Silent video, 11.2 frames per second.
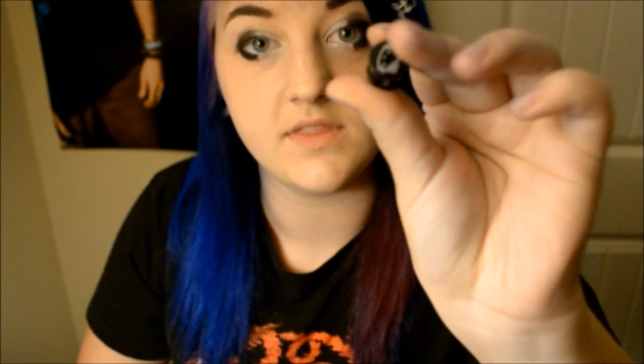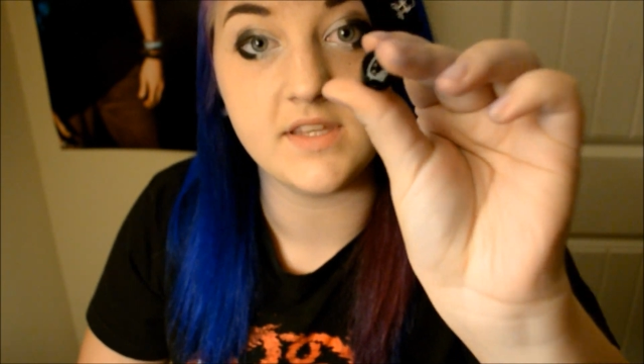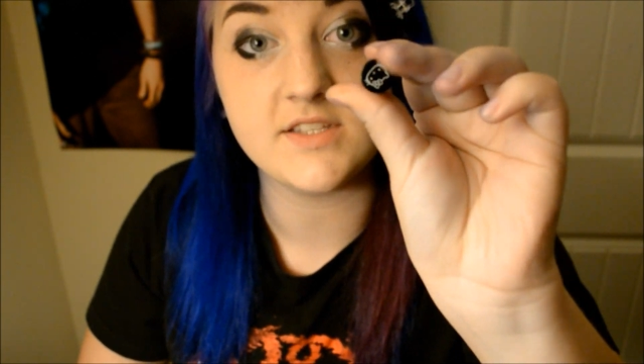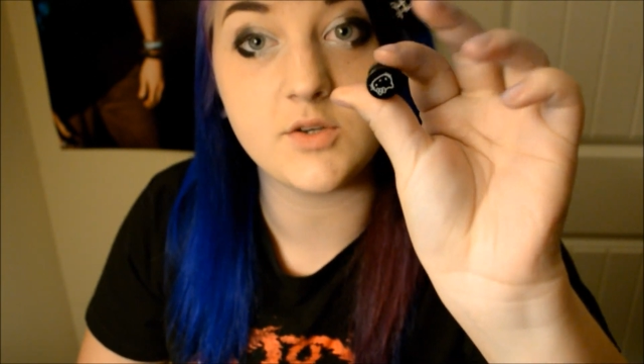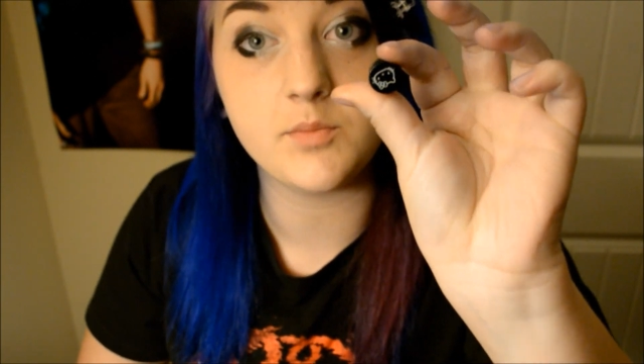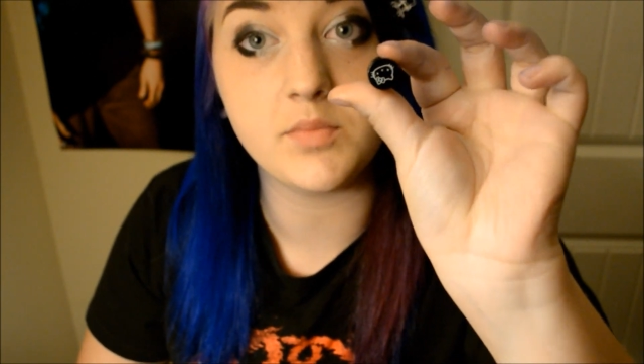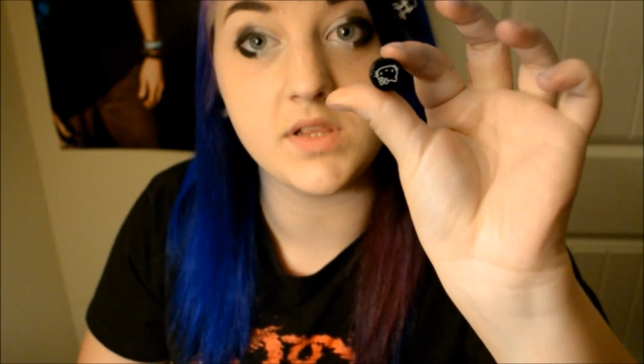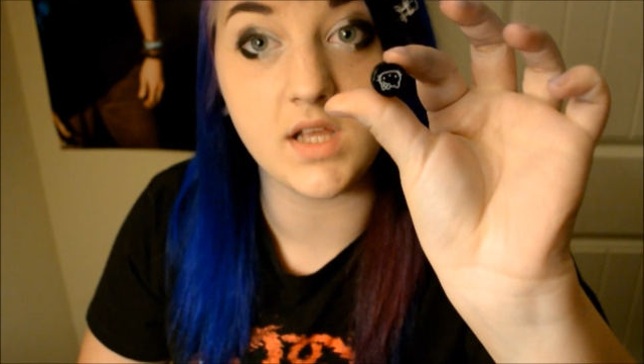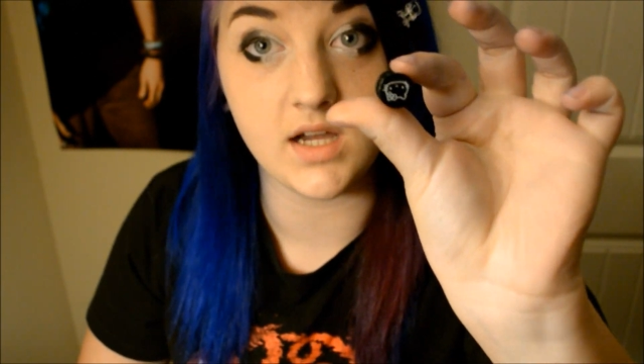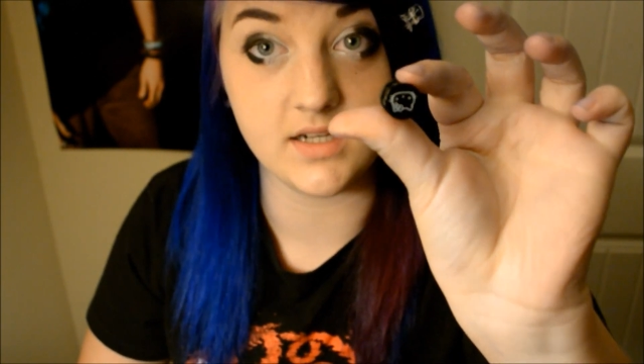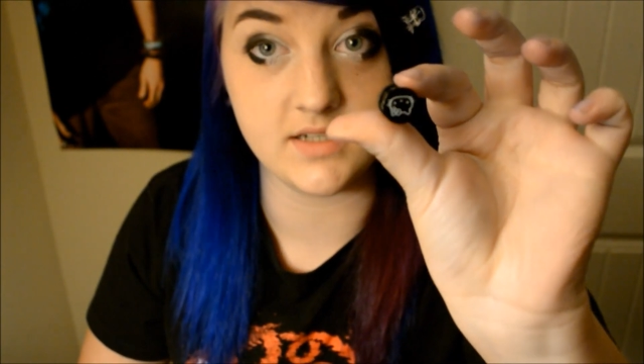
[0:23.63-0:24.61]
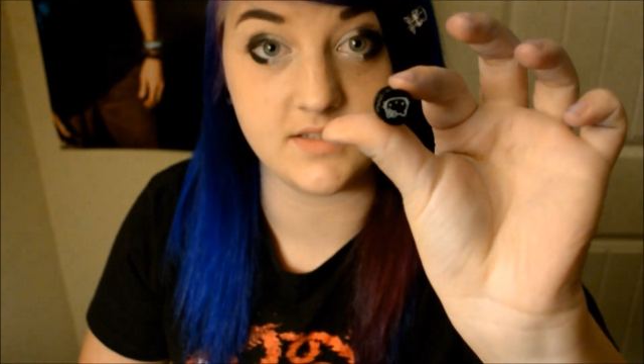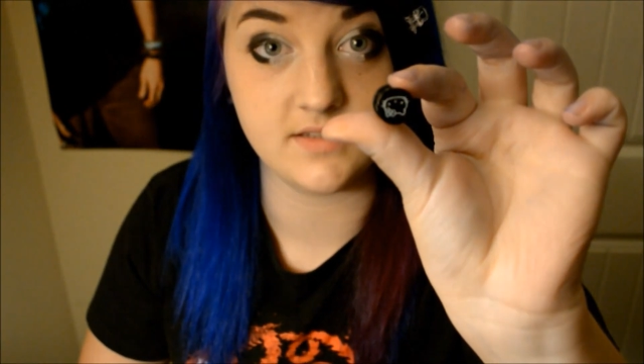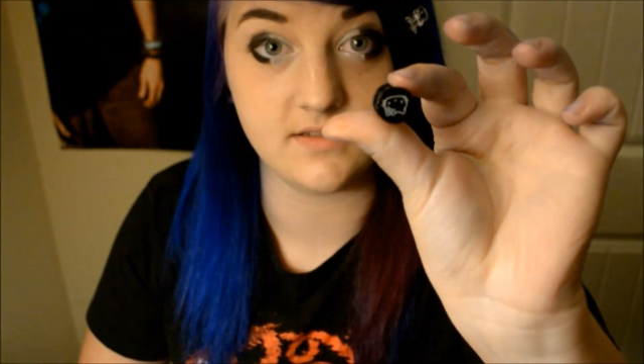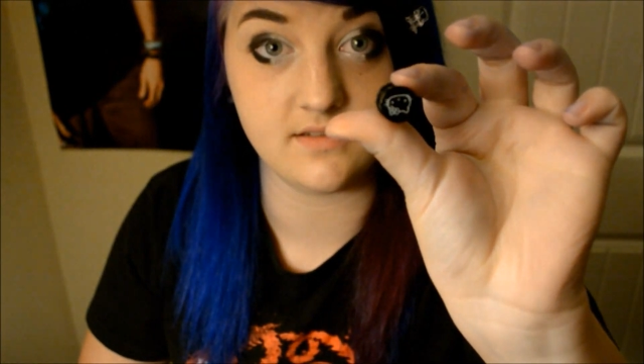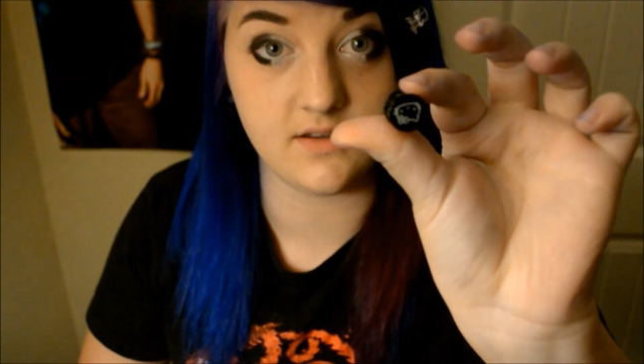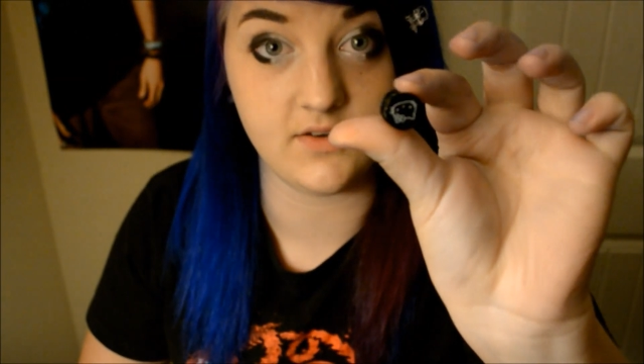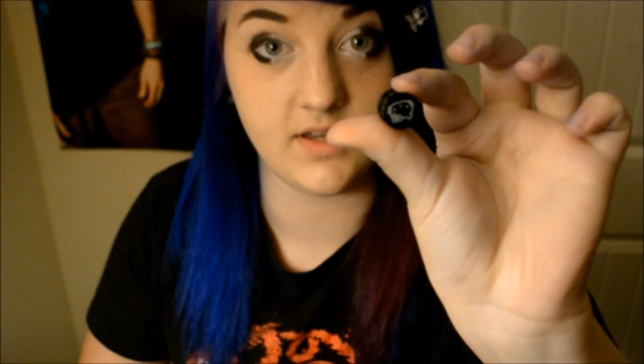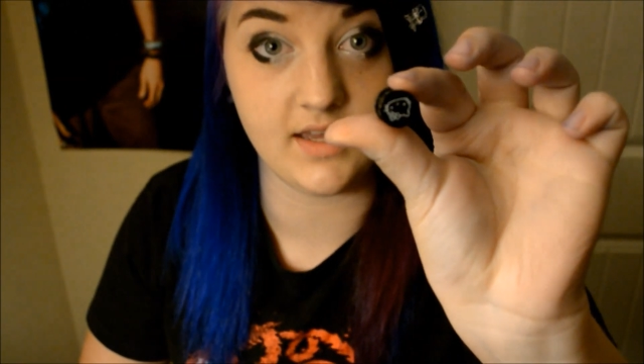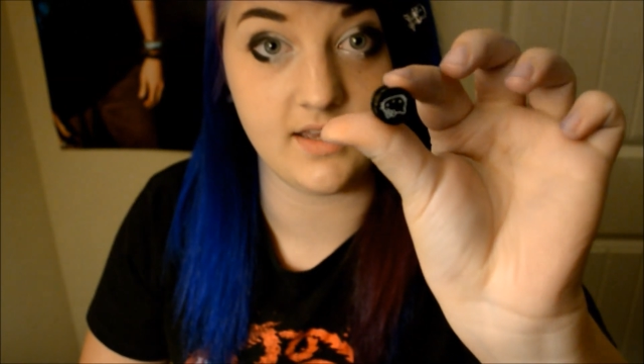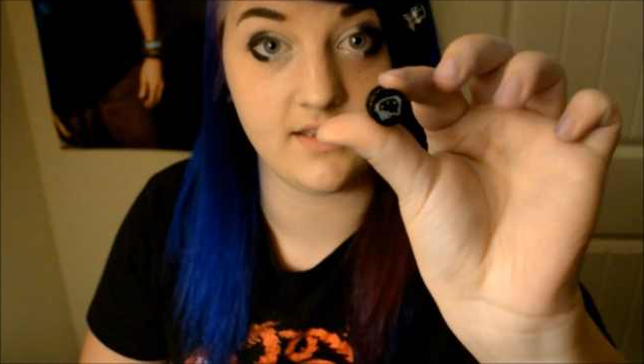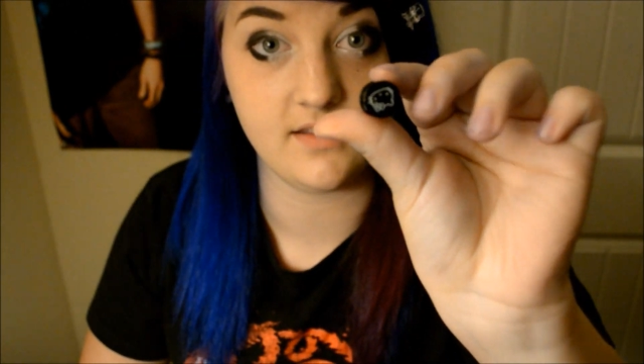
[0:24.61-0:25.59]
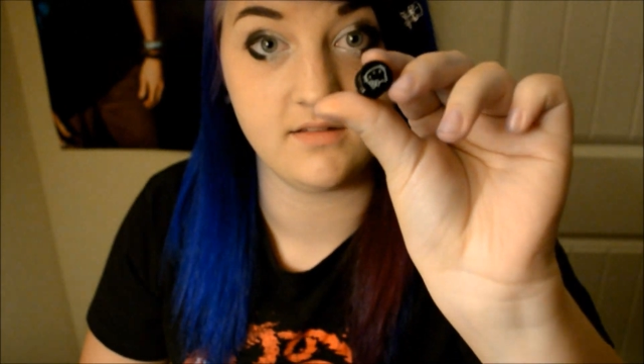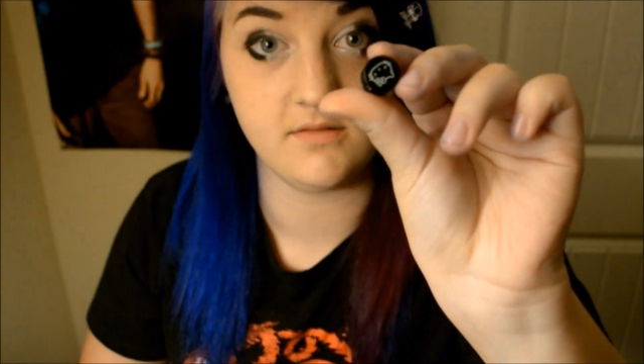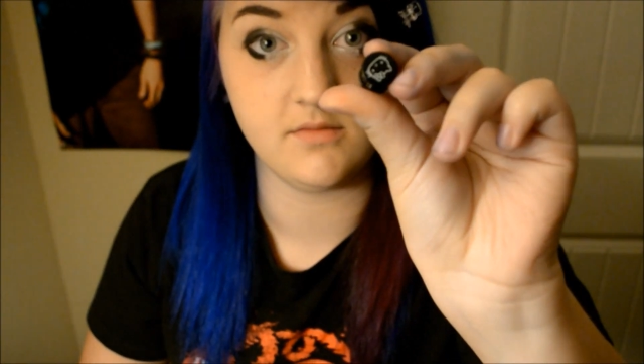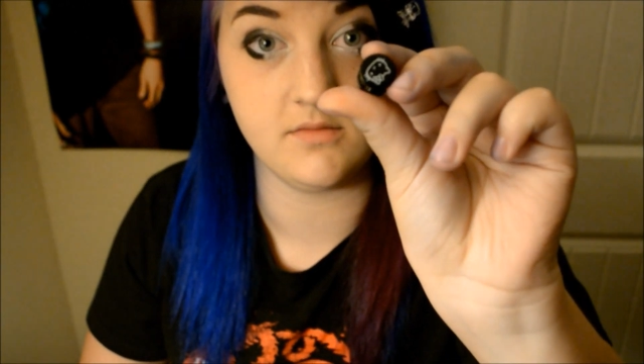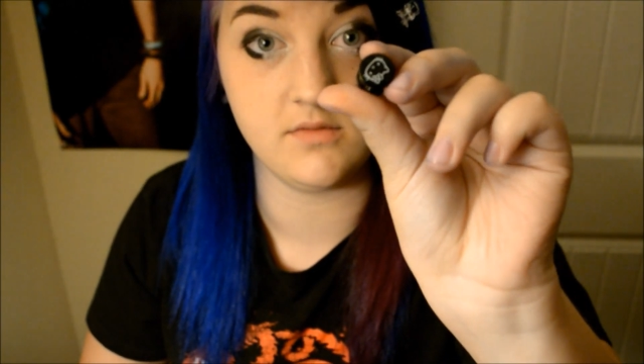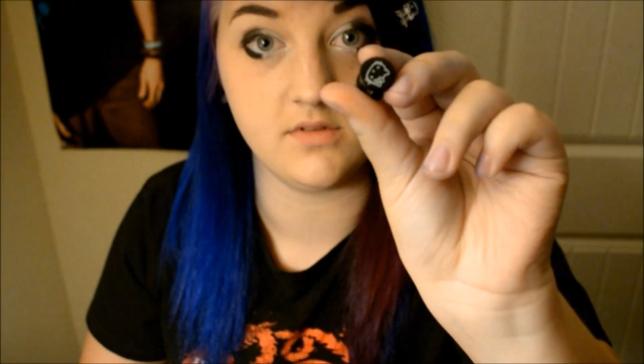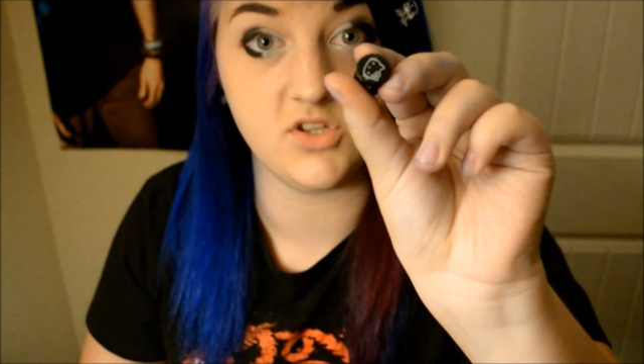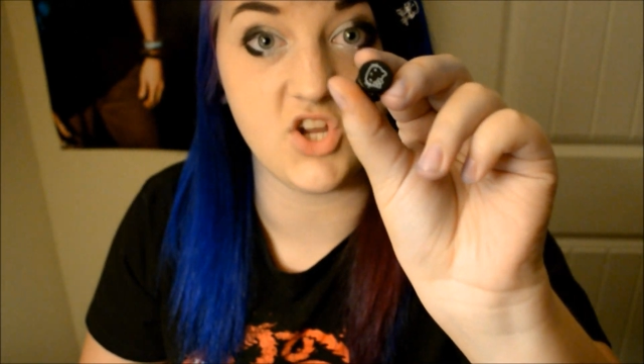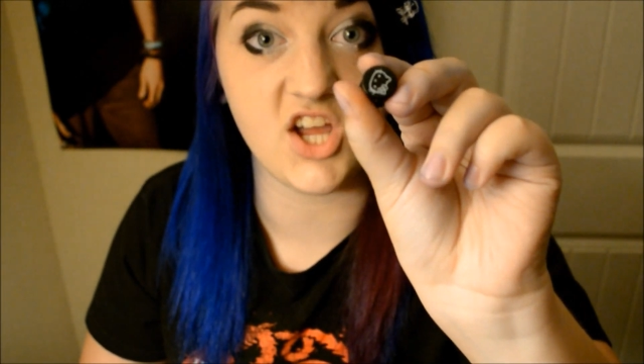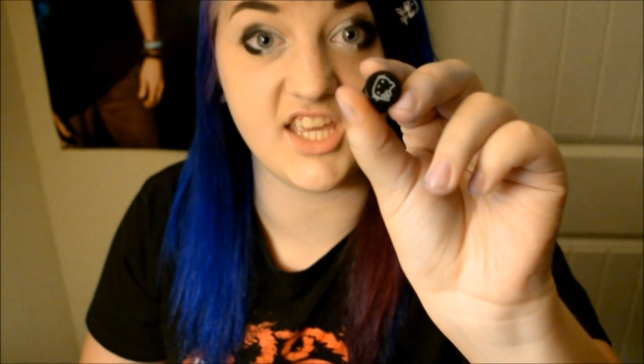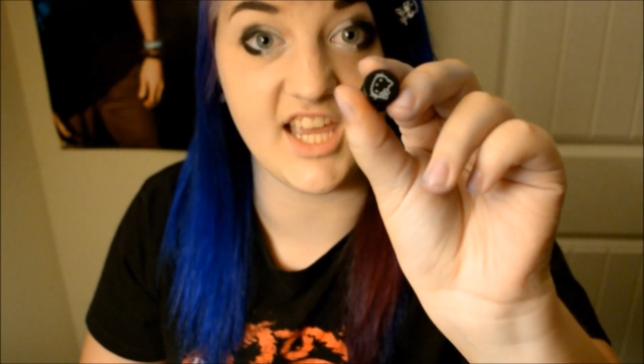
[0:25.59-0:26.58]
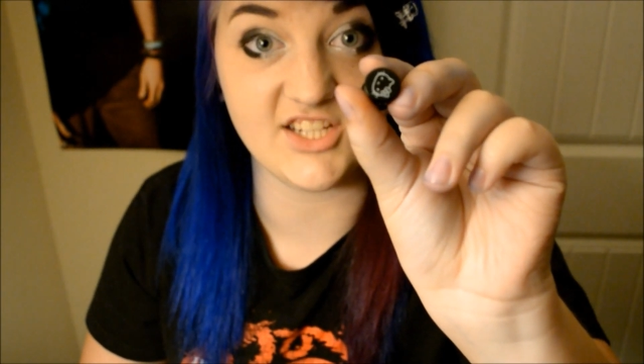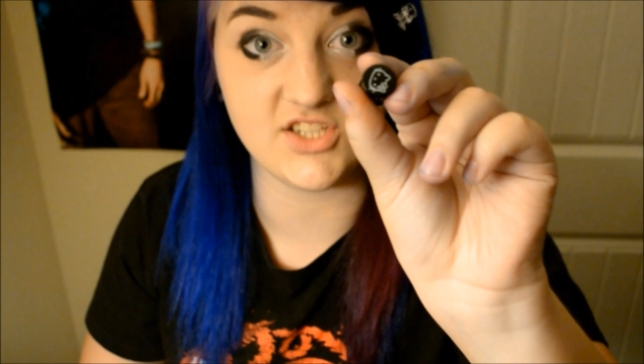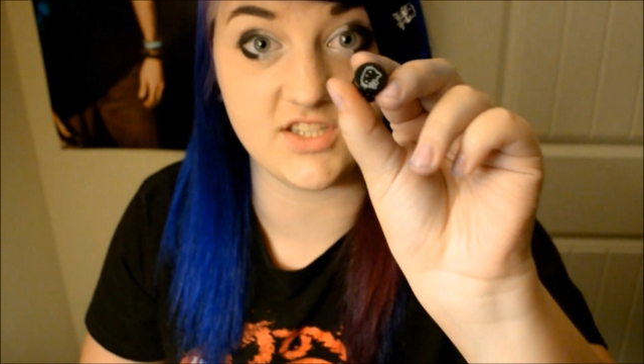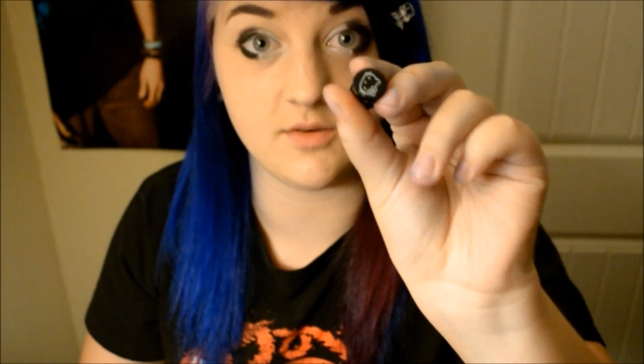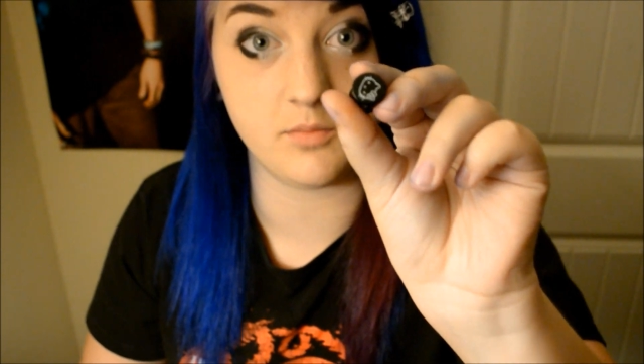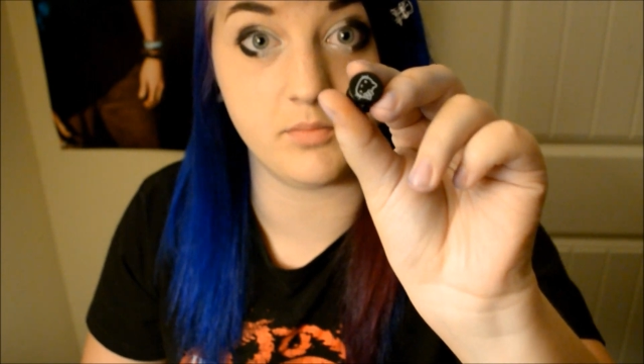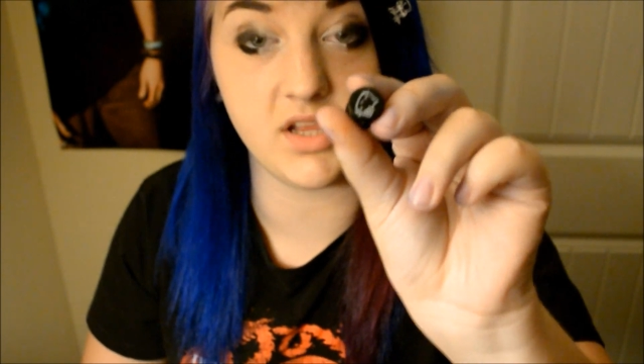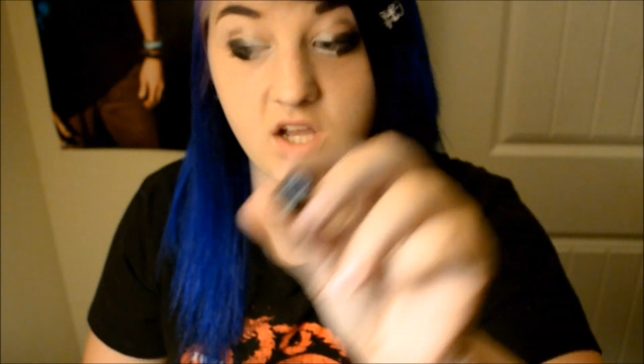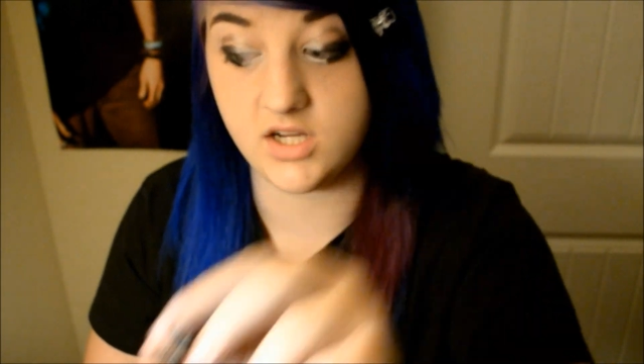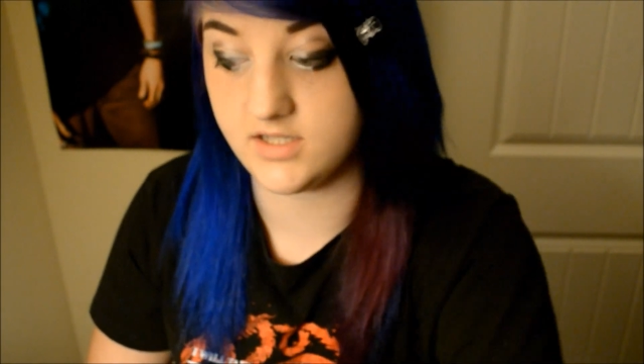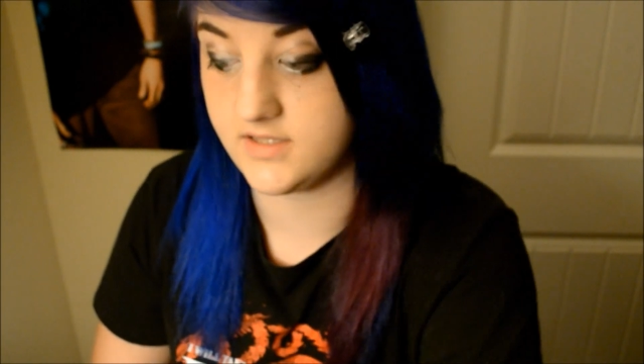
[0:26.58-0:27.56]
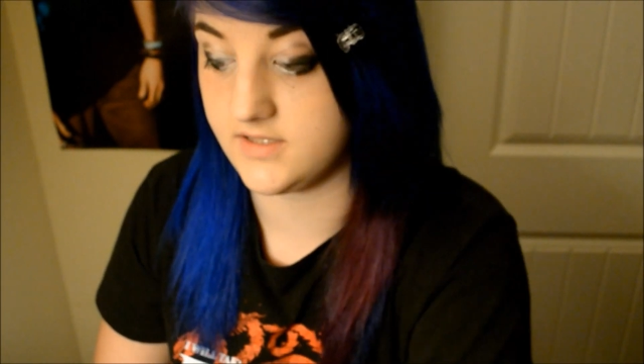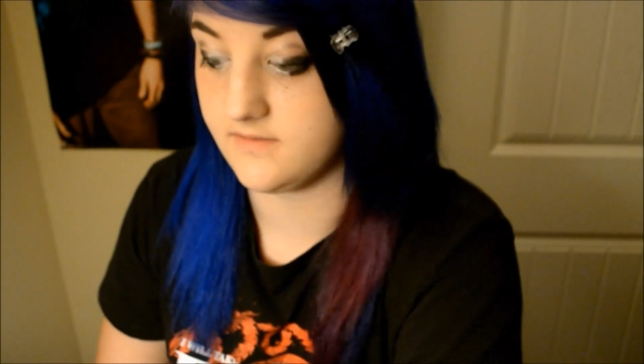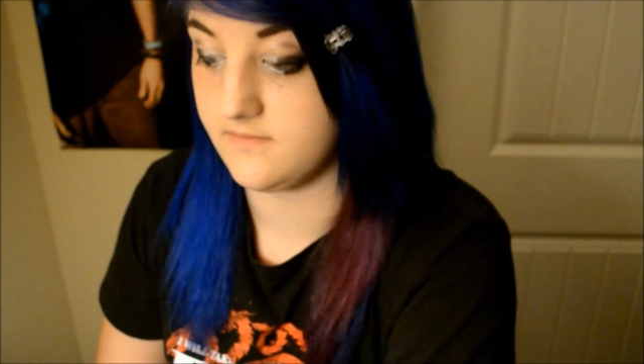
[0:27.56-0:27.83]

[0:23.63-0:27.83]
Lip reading: These are plugs, okay? Not gauges, they're plugs.